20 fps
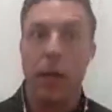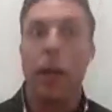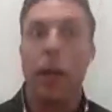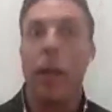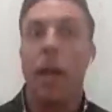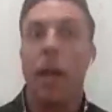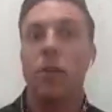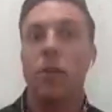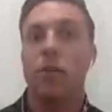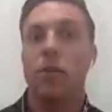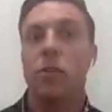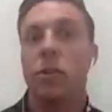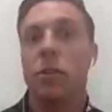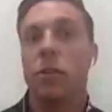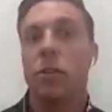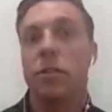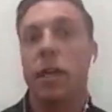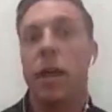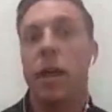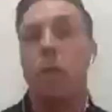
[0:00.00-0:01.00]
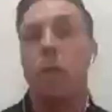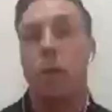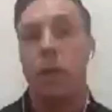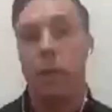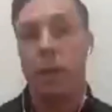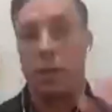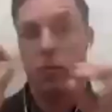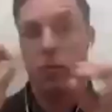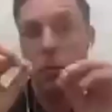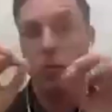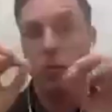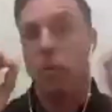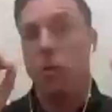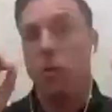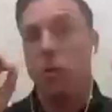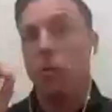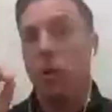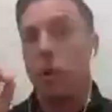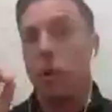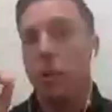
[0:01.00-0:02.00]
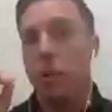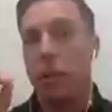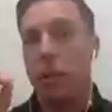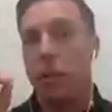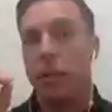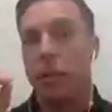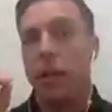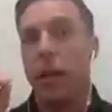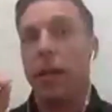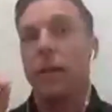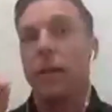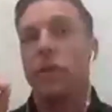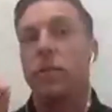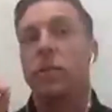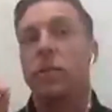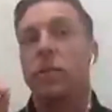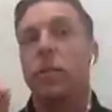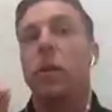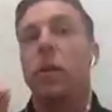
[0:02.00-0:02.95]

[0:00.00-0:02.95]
It's just that we need to remove the thing that is